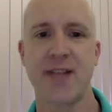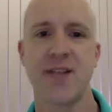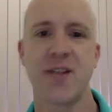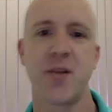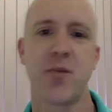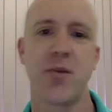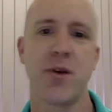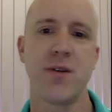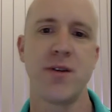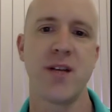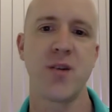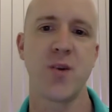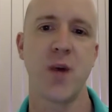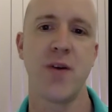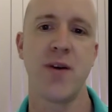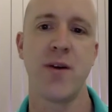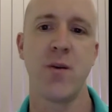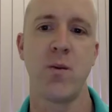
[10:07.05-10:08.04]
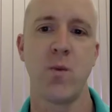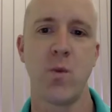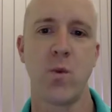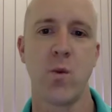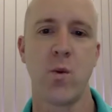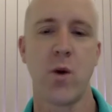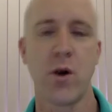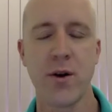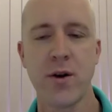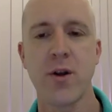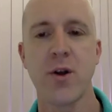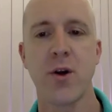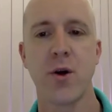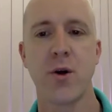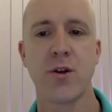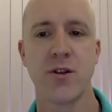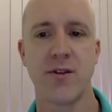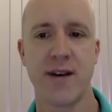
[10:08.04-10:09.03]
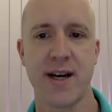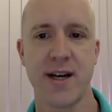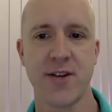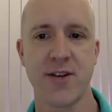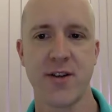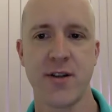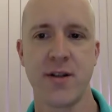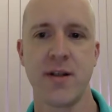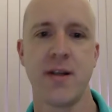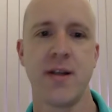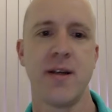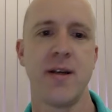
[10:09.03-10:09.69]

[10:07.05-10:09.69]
as a process wherein one course of action